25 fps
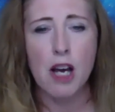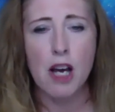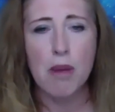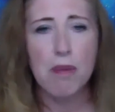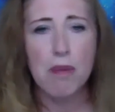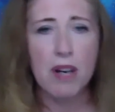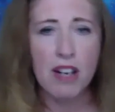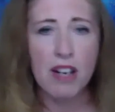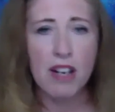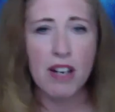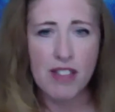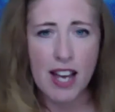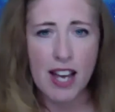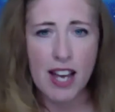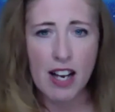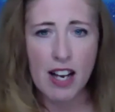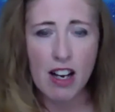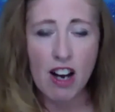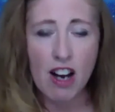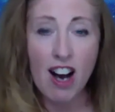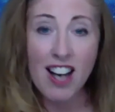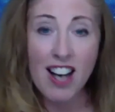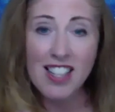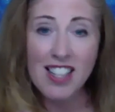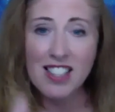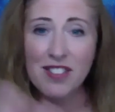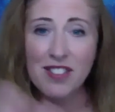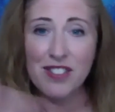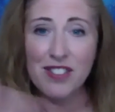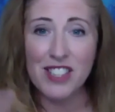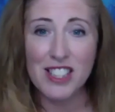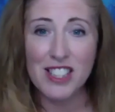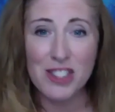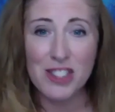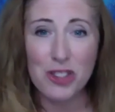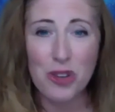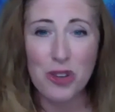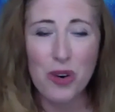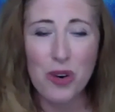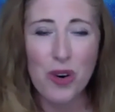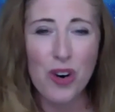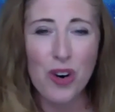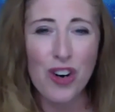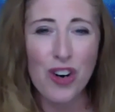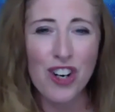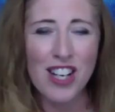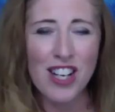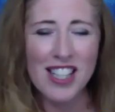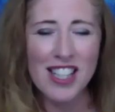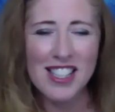But if that goddess of
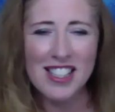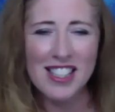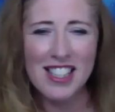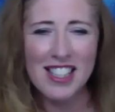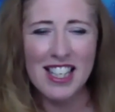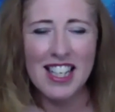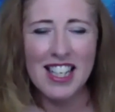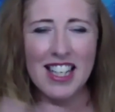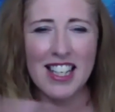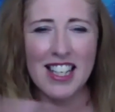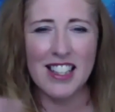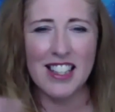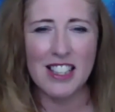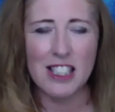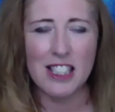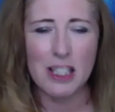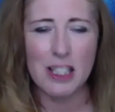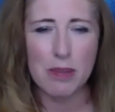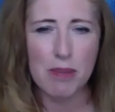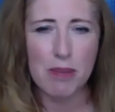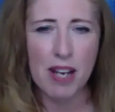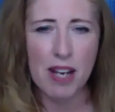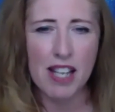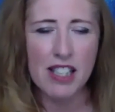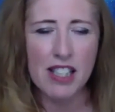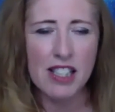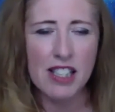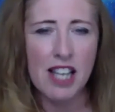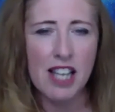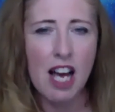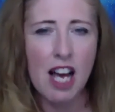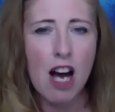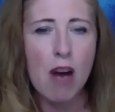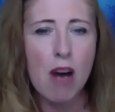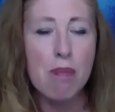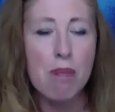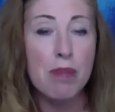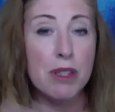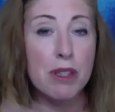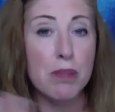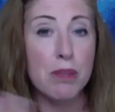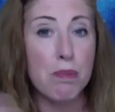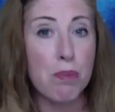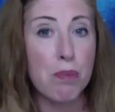discord is sitting in the space to help us